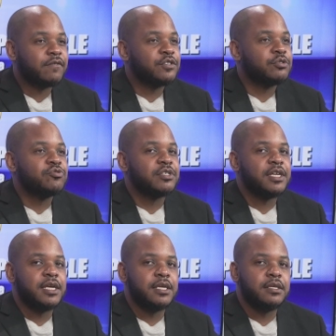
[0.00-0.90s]
of children
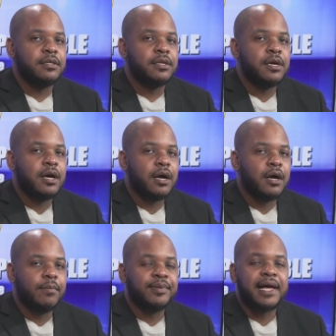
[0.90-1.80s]
in
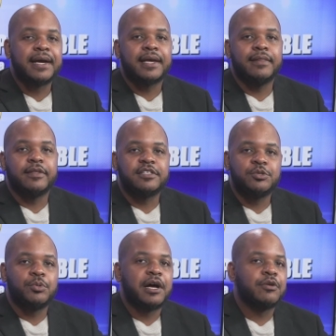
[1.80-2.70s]
Black and
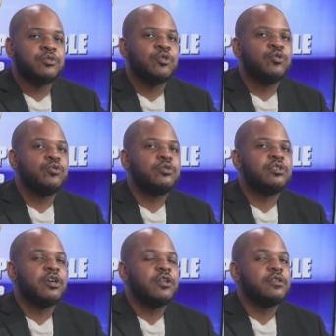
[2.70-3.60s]
Latino
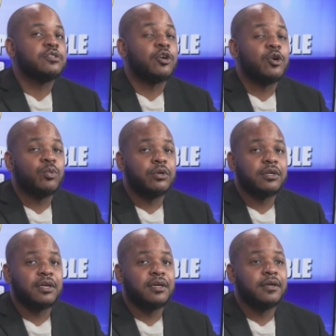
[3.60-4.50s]
households start
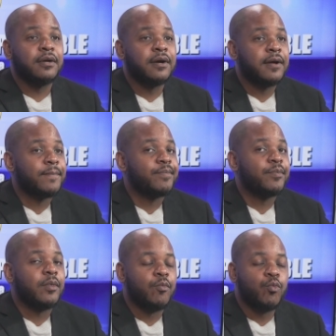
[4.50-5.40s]
working
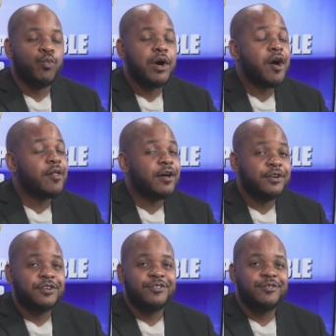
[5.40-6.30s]
well
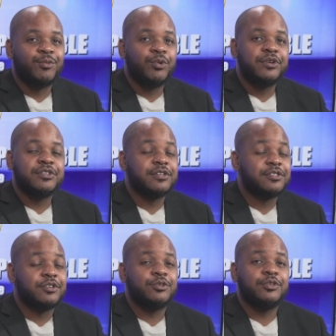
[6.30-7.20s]
under what is
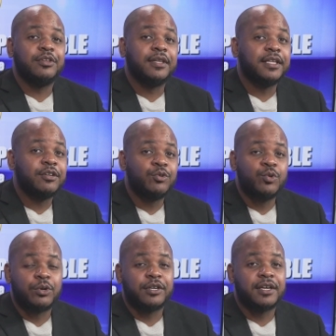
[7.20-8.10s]
considered the legal
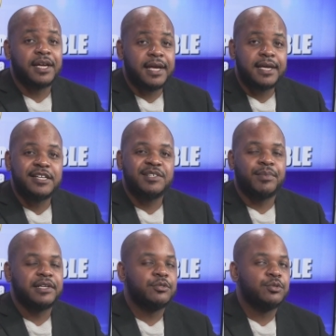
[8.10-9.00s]
working age
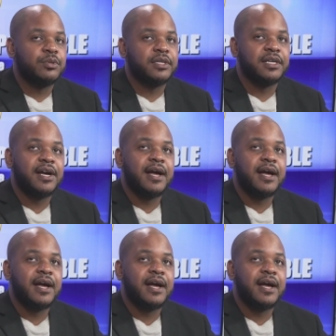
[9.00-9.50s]
by doing